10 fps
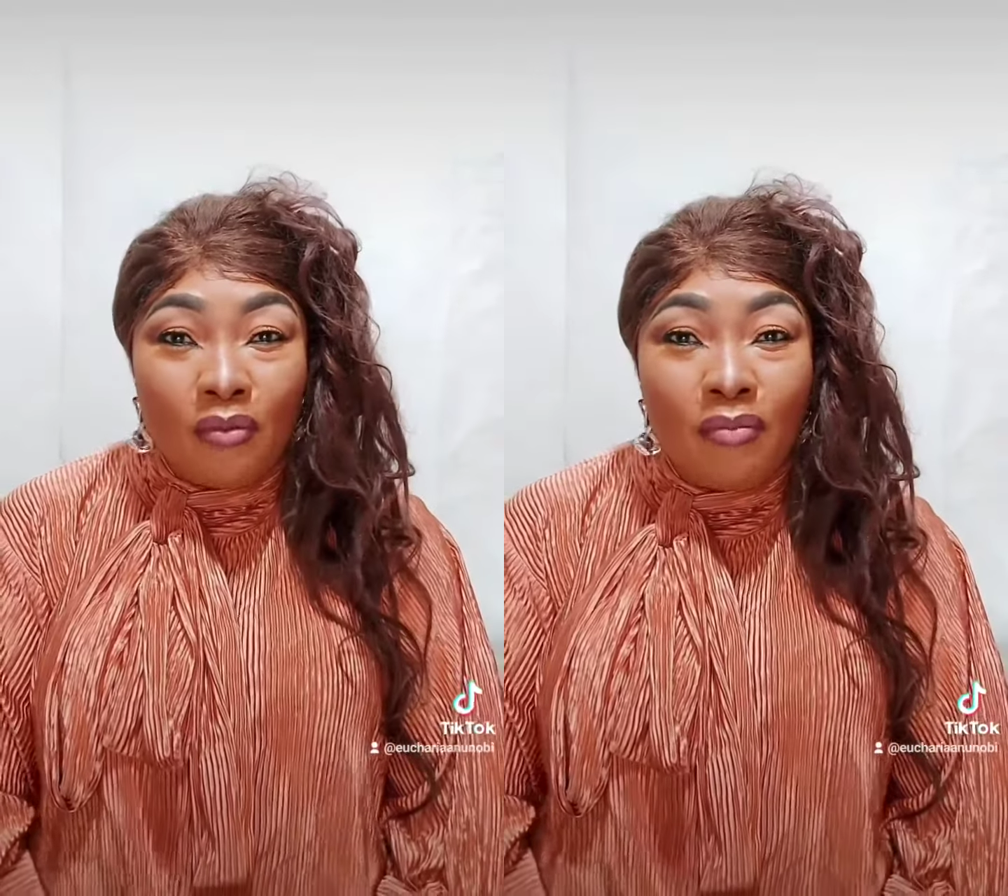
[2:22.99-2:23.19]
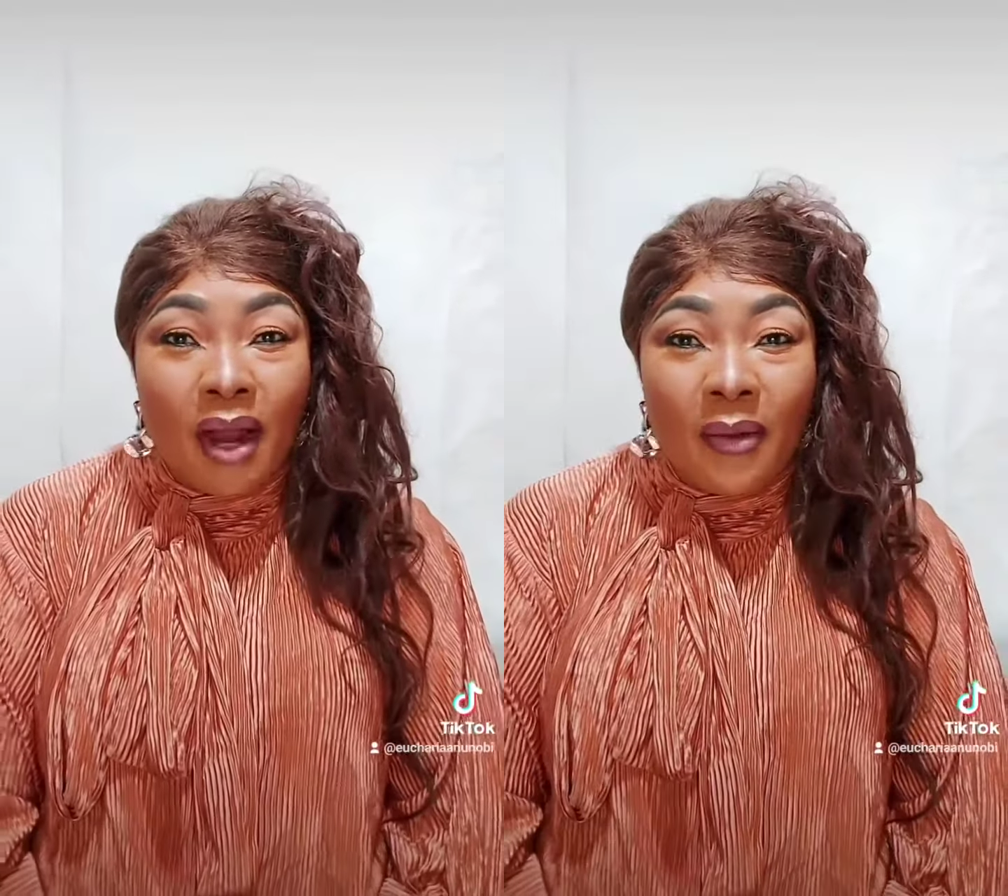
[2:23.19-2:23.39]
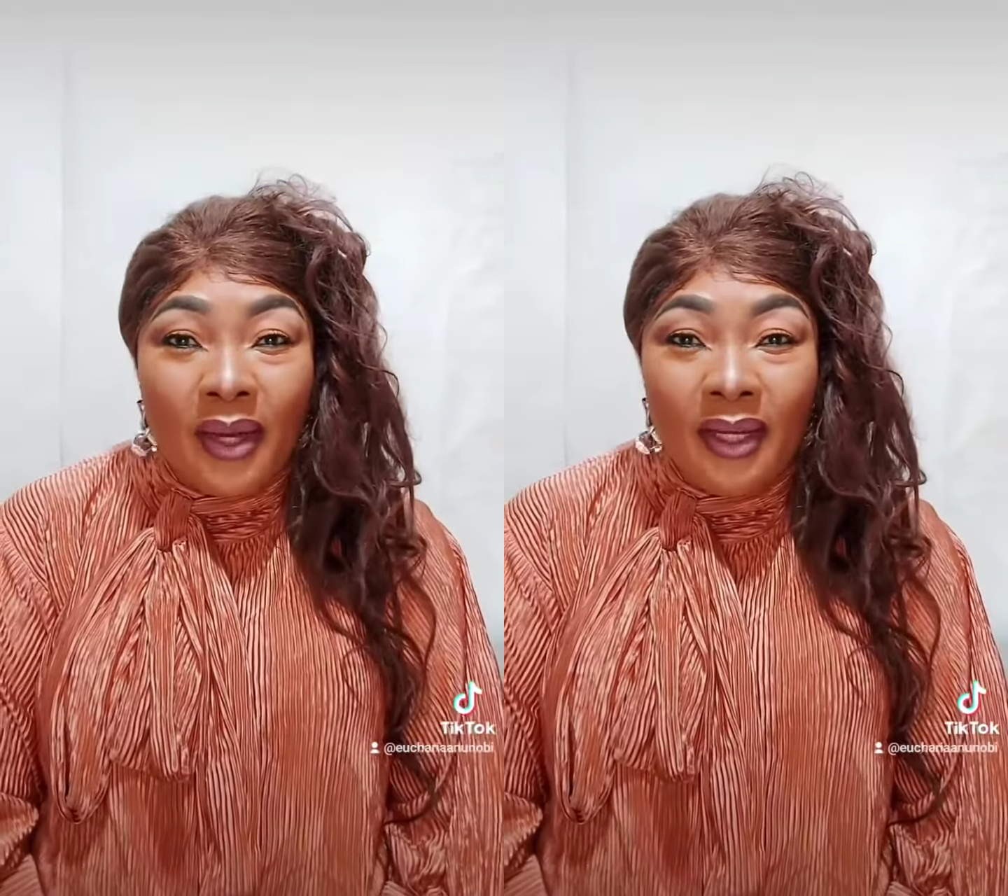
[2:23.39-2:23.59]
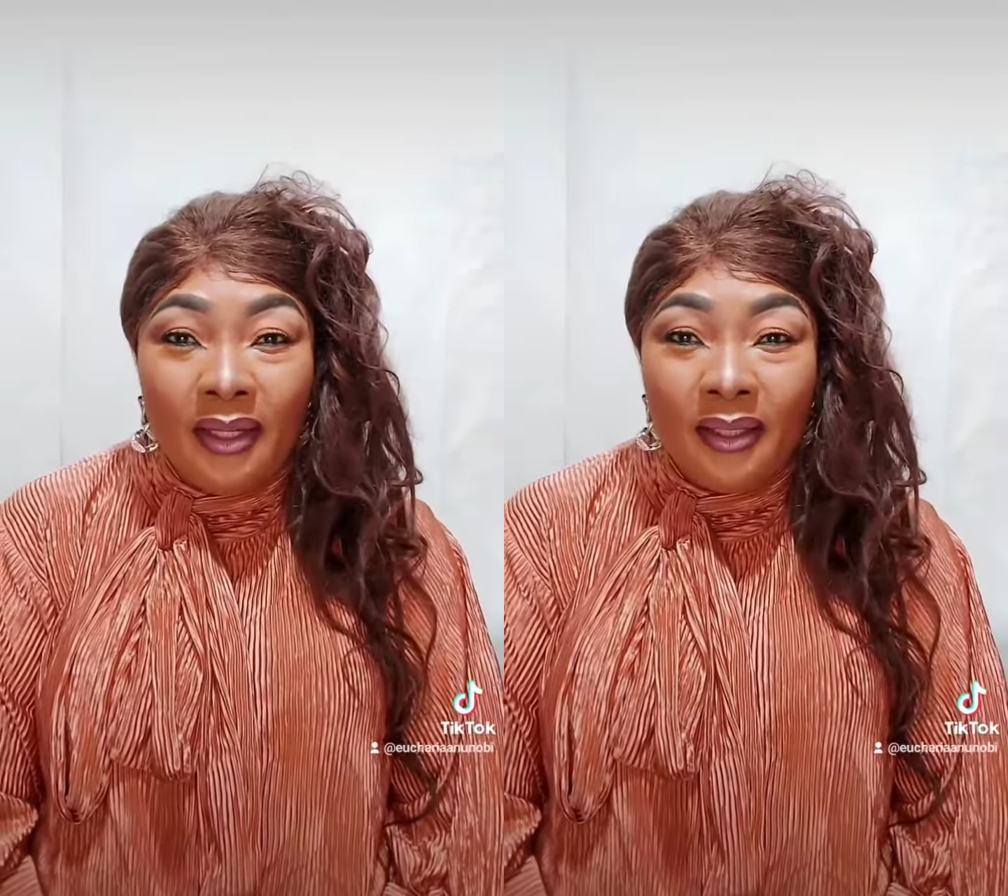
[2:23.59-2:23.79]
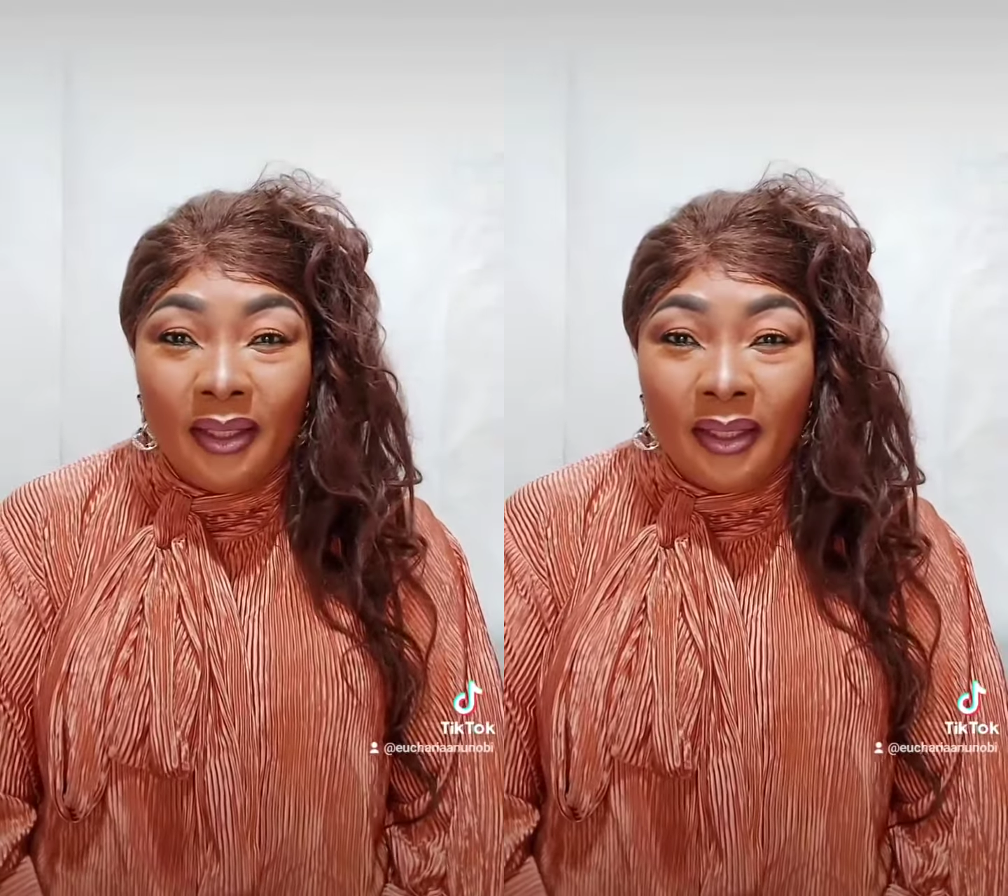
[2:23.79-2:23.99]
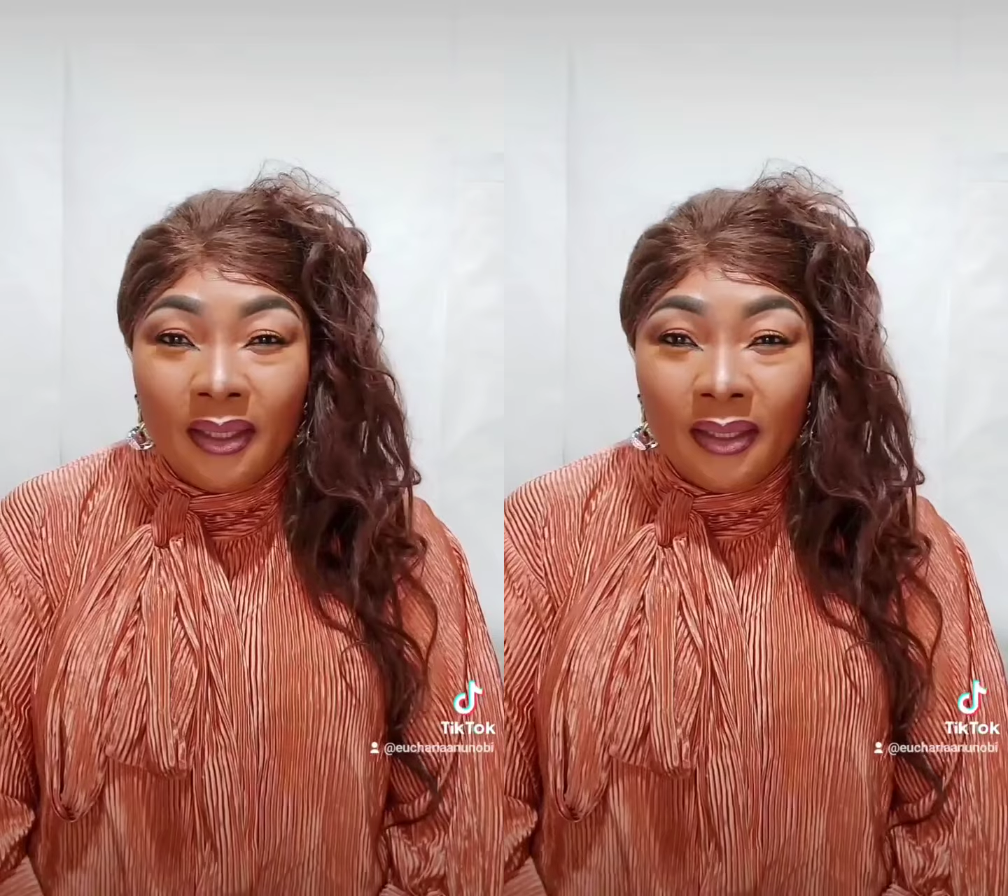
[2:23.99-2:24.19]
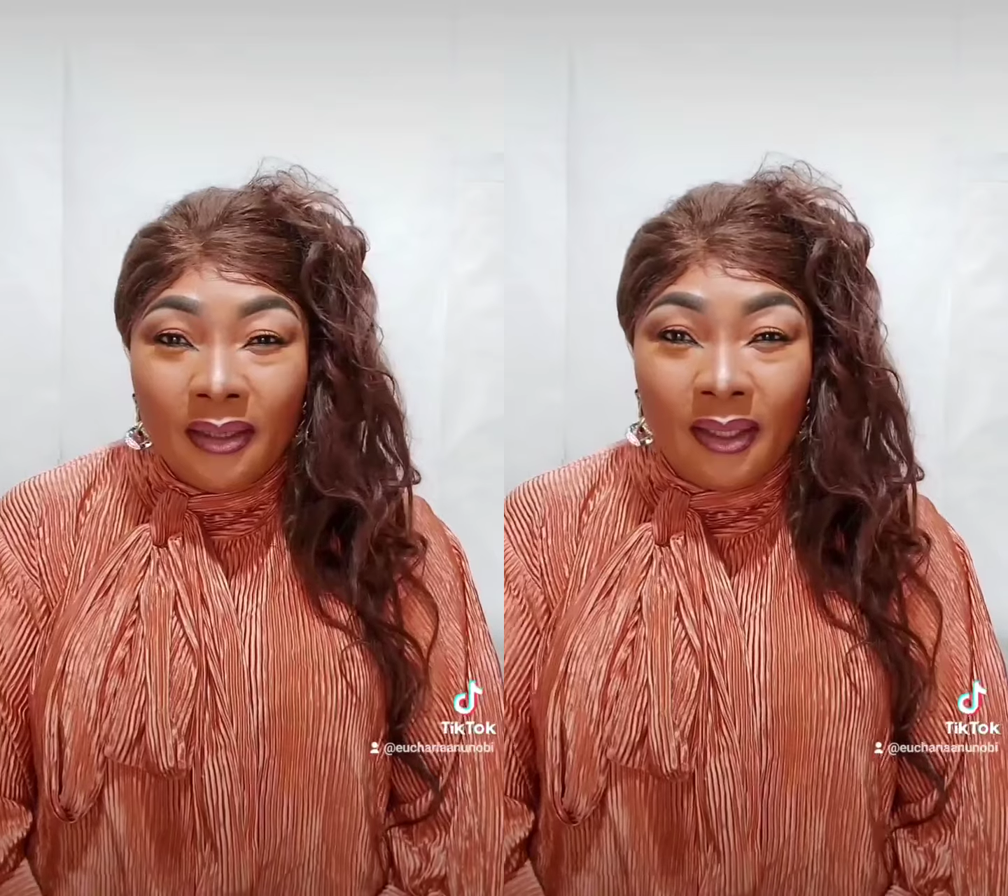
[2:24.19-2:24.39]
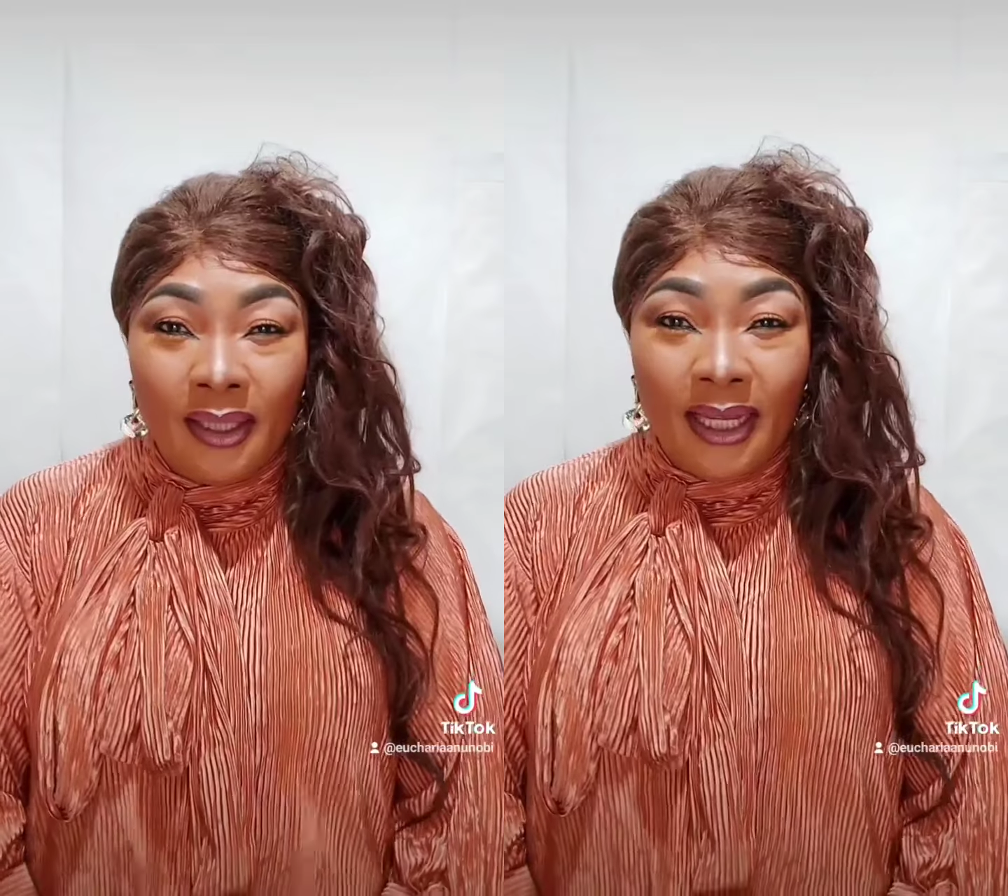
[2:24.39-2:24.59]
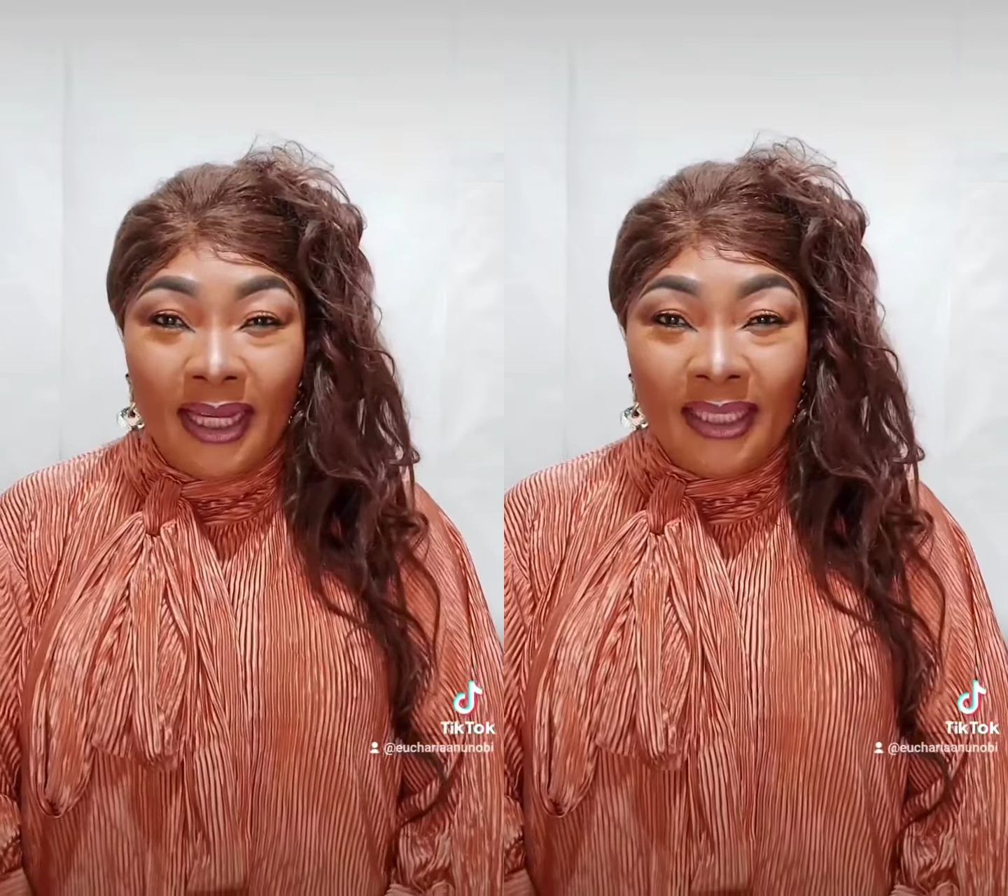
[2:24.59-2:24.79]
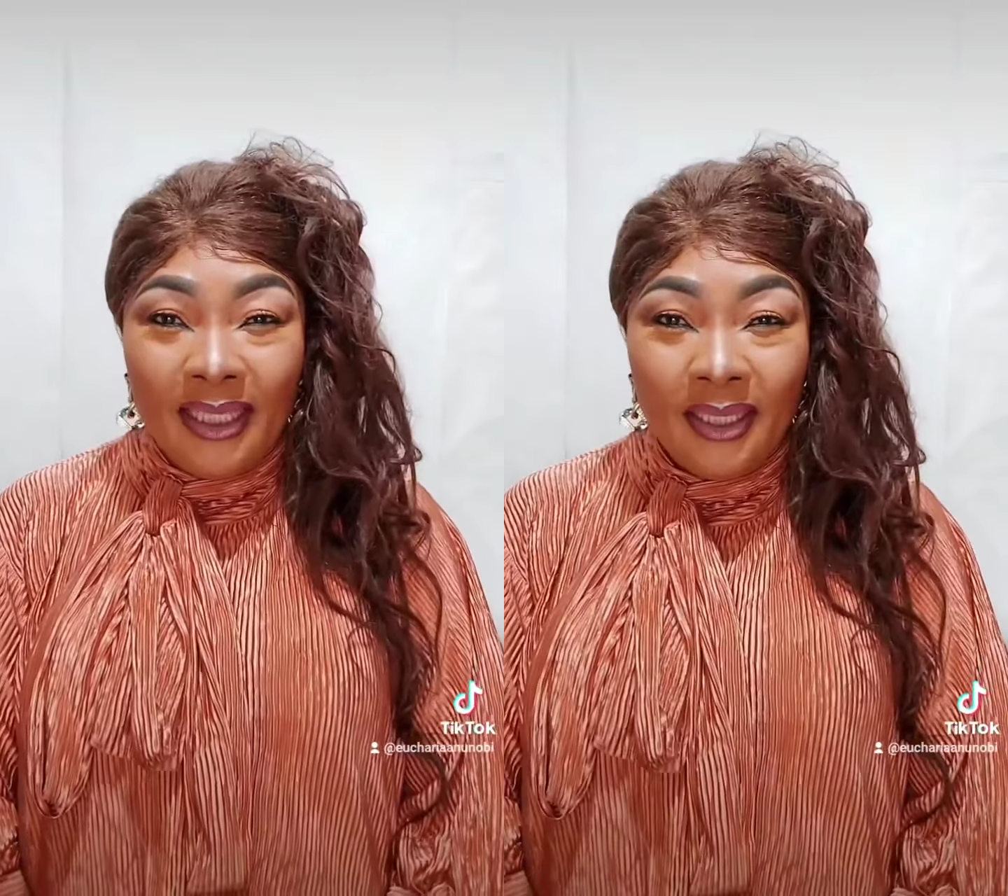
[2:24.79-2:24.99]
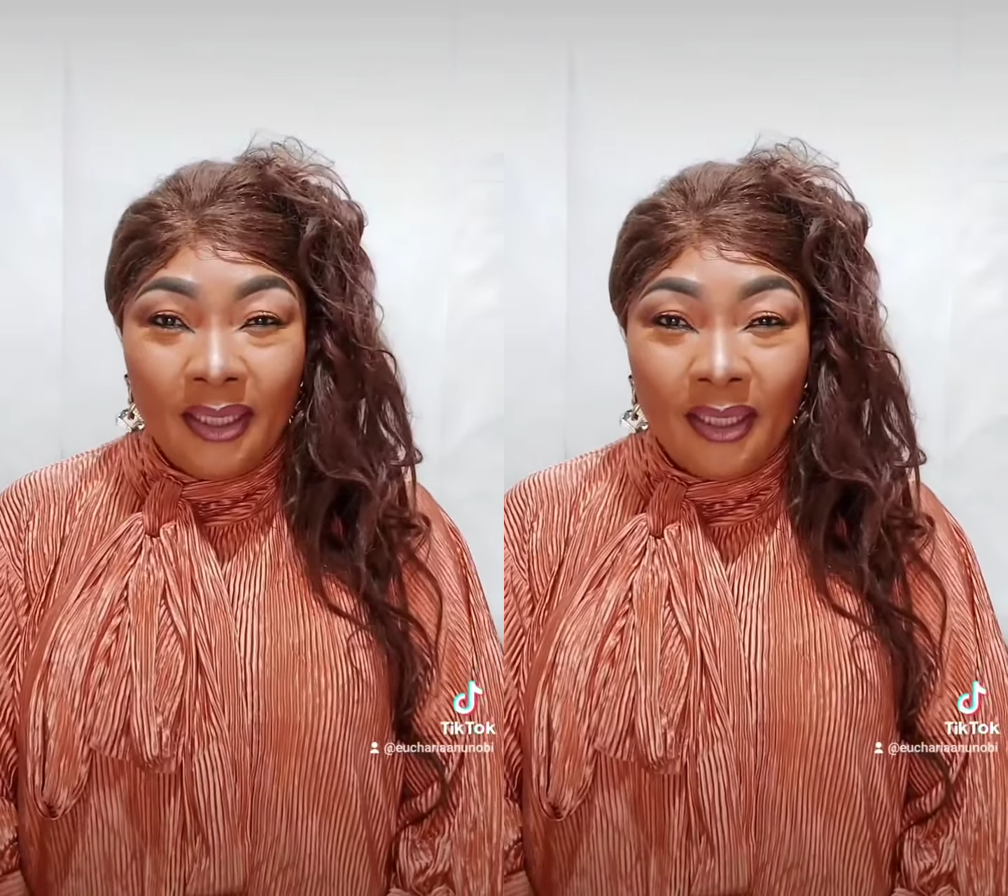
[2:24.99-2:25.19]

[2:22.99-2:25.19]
marry a lady.